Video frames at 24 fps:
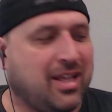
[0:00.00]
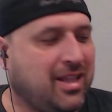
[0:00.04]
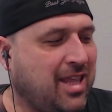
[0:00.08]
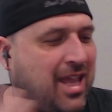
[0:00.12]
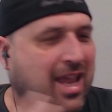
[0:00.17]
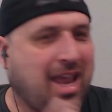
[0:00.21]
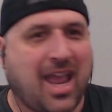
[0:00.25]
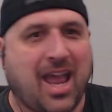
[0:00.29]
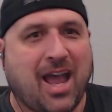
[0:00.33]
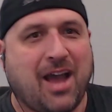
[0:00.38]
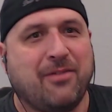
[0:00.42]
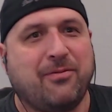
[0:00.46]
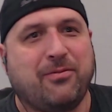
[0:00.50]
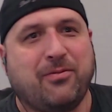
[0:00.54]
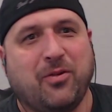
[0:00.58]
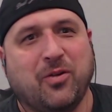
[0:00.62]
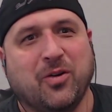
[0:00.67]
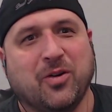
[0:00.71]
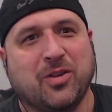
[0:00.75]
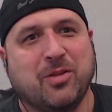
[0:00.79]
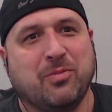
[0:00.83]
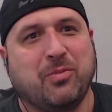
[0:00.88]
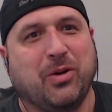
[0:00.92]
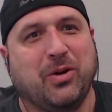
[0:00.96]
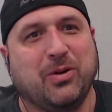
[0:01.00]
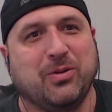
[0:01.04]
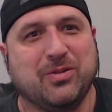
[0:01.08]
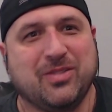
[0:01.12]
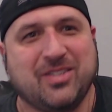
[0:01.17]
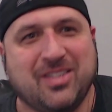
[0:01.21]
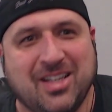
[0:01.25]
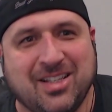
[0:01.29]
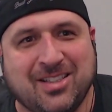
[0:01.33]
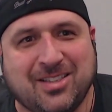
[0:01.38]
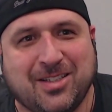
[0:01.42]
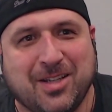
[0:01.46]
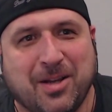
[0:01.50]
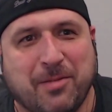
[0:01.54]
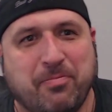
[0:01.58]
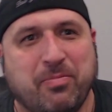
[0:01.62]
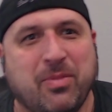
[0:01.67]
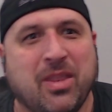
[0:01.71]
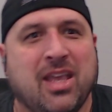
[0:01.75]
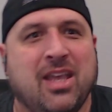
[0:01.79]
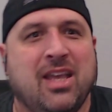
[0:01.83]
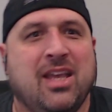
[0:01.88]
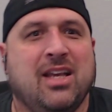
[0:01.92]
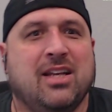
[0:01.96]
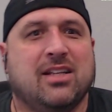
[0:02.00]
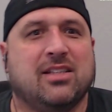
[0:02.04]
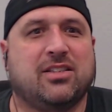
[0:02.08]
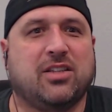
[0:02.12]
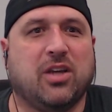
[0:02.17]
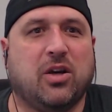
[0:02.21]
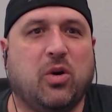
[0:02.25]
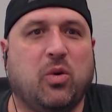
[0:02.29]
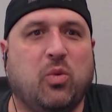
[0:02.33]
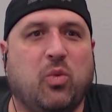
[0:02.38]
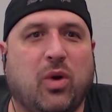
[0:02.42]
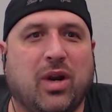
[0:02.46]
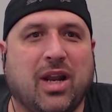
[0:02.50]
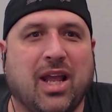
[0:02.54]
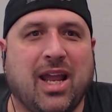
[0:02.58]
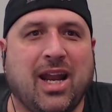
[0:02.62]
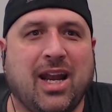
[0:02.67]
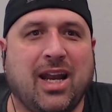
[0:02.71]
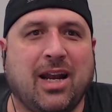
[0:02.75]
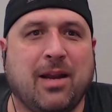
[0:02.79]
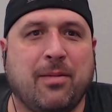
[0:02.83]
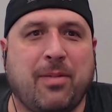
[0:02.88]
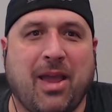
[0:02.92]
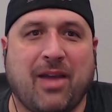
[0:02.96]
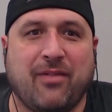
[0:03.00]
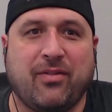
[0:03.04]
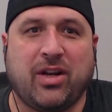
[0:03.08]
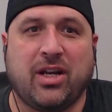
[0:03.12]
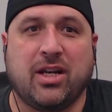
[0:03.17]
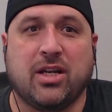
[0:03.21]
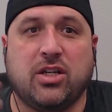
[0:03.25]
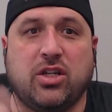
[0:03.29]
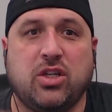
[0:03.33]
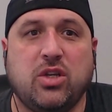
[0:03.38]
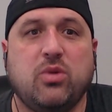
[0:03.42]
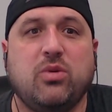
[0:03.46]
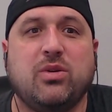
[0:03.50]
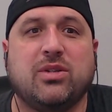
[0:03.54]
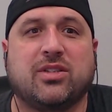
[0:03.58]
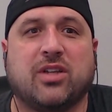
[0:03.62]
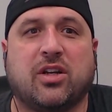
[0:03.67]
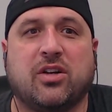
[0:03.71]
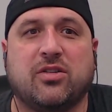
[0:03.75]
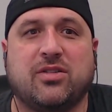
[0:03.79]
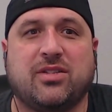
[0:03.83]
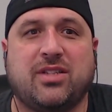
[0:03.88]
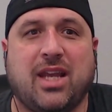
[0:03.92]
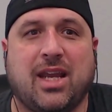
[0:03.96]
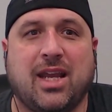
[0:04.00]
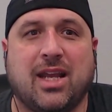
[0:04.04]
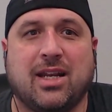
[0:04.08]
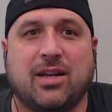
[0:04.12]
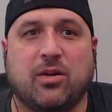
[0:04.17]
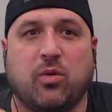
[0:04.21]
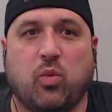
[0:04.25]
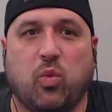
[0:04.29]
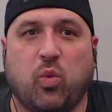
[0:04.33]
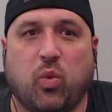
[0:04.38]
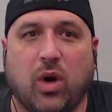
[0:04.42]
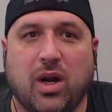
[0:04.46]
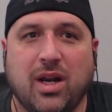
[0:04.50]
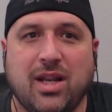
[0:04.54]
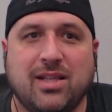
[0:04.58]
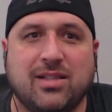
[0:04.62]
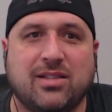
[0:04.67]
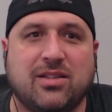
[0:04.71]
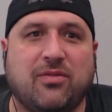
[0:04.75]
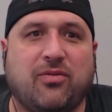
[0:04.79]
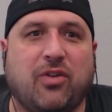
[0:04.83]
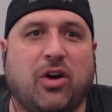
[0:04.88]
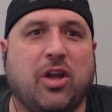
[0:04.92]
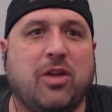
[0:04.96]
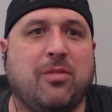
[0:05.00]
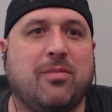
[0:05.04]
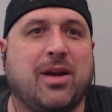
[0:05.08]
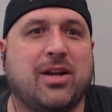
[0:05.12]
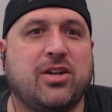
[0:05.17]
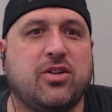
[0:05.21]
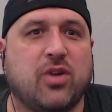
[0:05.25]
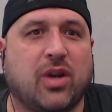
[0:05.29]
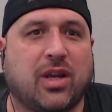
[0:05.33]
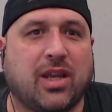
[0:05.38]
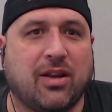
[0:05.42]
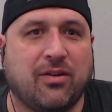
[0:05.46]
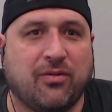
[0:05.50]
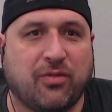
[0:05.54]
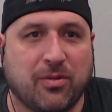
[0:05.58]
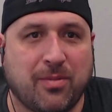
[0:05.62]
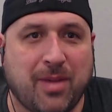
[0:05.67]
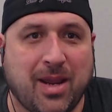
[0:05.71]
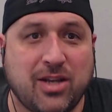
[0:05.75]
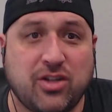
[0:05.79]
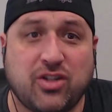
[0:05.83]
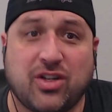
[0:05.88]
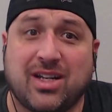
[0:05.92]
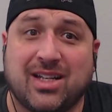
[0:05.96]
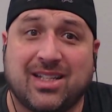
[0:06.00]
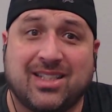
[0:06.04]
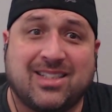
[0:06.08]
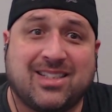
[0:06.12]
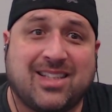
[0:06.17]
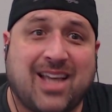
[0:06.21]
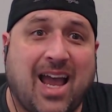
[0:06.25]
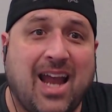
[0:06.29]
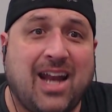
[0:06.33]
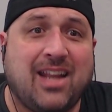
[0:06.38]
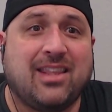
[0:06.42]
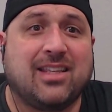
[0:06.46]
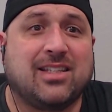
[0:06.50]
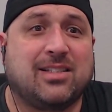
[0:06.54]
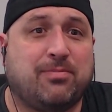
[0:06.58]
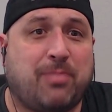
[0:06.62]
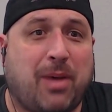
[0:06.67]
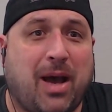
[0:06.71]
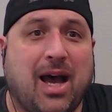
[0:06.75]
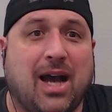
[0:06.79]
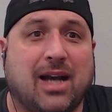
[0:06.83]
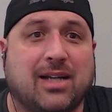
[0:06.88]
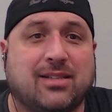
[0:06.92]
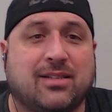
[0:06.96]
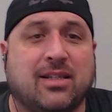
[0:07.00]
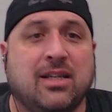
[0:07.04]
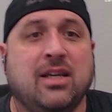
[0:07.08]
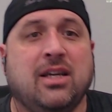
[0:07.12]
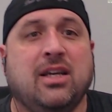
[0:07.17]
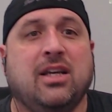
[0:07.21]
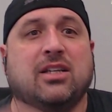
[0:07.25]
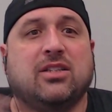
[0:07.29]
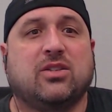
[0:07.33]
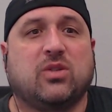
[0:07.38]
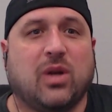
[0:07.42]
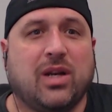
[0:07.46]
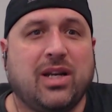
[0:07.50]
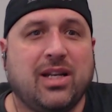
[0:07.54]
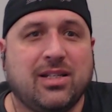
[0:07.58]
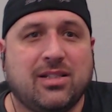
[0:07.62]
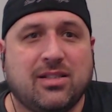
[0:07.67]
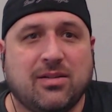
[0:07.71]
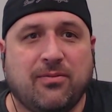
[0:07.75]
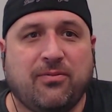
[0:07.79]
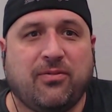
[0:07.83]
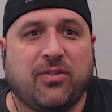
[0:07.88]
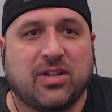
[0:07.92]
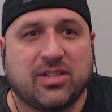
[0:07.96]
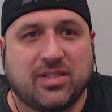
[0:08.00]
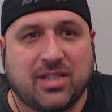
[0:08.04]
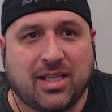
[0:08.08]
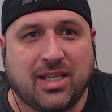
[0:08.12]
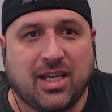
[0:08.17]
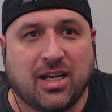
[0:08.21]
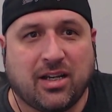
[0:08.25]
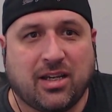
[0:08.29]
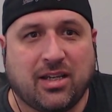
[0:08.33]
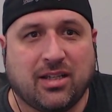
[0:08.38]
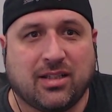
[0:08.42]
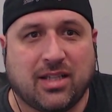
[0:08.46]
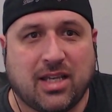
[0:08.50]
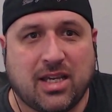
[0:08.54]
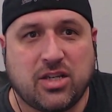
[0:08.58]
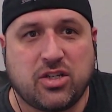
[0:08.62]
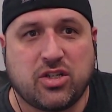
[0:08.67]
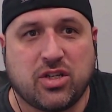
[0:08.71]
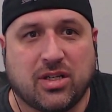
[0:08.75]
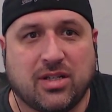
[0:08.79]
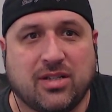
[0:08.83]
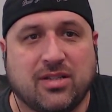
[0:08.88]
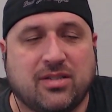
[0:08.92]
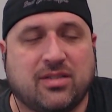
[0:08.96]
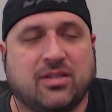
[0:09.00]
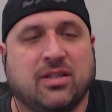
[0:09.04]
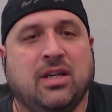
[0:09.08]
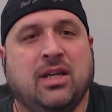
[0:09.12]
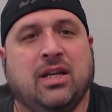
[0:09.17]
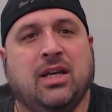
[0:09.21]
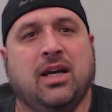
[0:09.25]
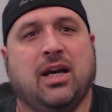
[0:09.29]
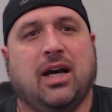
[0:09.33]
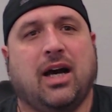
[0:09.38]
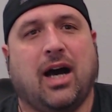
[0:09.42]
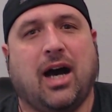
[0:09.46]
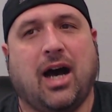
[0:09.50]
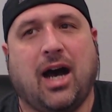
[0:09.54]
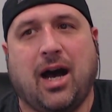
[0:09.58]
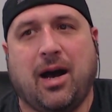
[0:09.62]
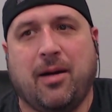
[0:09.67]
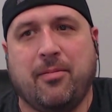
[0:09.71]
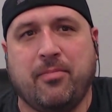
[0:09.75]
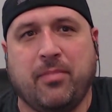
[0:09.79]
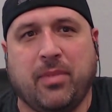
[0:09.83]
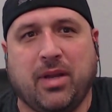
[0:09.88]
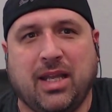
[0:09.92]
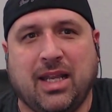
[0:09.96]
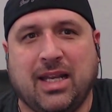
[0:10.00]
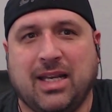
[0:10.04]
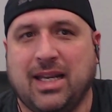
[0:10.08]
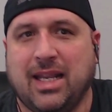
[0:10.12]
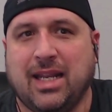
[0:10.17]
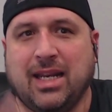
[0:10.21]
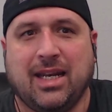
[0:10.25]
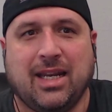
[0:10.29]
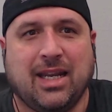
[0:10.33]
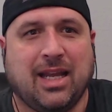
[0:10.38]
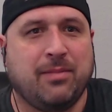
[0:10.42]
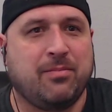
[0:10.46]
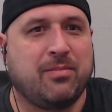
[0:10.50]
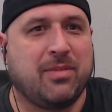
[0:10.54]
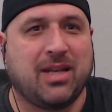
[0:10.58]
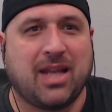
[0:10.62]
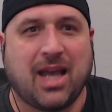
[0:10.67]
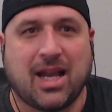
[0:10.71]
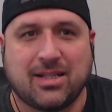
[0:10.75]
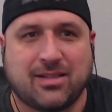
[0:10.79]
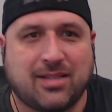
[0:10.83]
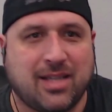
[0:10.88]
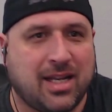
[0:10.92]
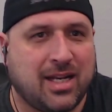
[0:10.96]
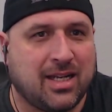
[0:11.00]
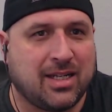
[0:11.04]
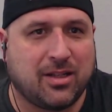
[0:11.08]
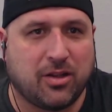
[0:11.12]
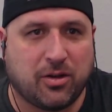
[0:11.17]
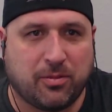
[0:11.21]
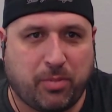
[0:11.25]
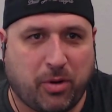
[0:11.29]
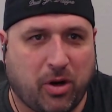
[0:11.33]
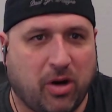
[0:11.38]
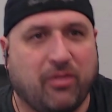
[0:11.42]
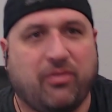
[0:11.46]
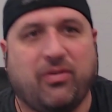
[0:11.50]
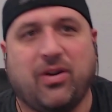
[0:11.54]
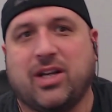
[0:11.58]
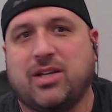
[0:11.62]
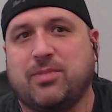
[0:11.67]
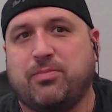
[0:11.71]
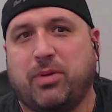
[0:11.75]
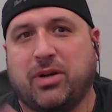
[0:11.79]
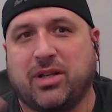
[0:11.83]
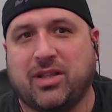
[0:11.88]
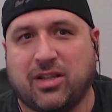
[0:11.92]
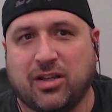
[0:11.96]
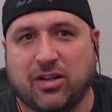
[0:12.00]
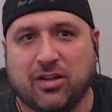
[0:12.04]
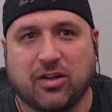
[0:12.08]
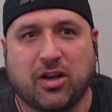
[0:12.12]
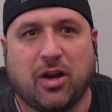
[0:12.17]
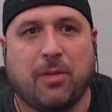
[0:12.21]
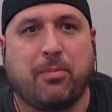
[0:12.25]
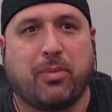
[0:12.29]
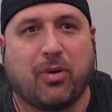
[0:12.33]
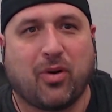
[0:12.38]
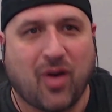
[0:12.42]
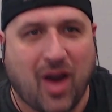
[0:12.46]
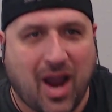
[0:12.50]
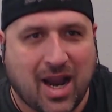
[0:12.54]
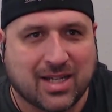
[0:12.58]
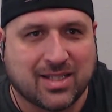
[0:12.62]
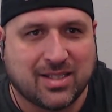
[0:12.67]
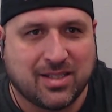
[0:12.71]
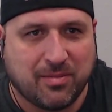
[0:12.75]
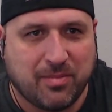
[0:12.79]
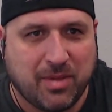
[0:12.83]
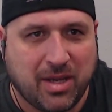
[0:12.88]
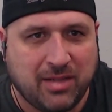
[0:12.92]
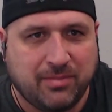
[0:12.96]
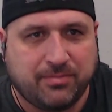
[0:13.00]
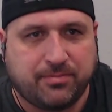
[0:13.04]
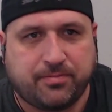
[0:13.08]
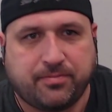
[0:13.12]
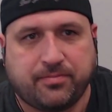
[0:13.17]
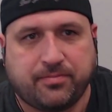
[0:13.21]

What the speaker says: they have for the Bose system. So what I ended up having to do is understand what is the volumetric information inside of this box. So I did some fuzzy calculations, and I'm not saying that they're perfect, but they're approximate.